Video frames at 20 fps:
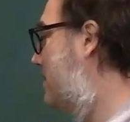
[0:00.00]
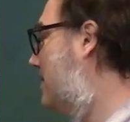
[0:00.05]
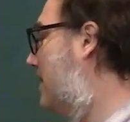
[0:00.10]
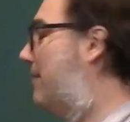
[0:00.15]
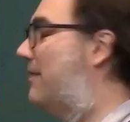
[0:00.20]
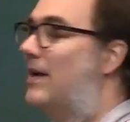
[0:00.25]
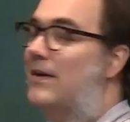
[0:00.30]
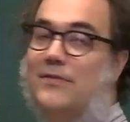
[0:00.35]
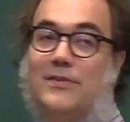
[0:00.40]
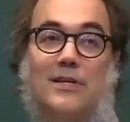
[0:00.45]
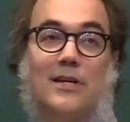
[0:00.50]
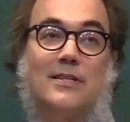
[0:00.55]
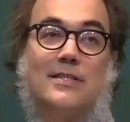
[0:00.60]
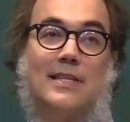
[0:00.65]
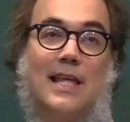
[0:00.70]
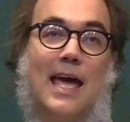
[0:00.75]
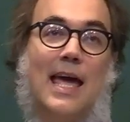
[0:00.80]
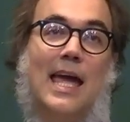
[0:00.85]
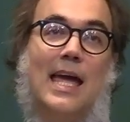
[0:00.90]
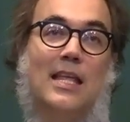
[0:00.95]
we have just
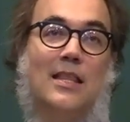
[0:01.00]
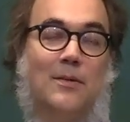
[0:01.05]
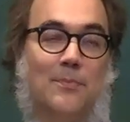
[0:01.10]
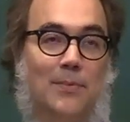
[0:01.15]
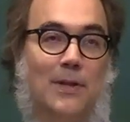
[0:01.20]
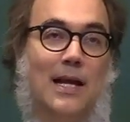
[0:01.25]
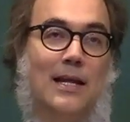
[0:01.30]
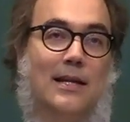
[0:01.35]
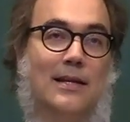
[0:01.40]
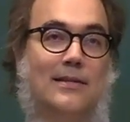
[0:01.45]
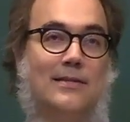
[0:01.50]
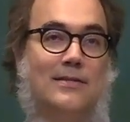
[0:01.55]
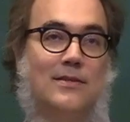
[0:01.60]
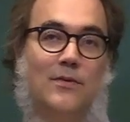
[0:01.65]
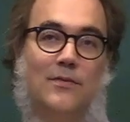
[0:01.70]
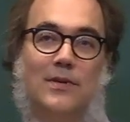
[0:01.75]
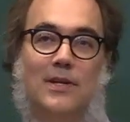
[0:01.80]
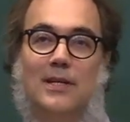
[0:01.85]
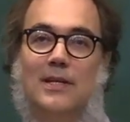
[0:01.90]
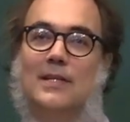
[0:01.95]
8 planets,
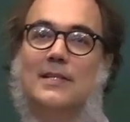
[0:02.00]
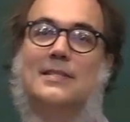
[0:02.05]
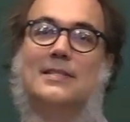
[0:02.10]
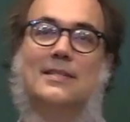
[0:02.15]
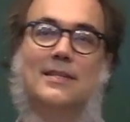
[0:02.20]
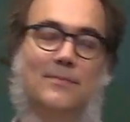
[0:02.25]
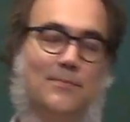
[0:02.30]
so it's a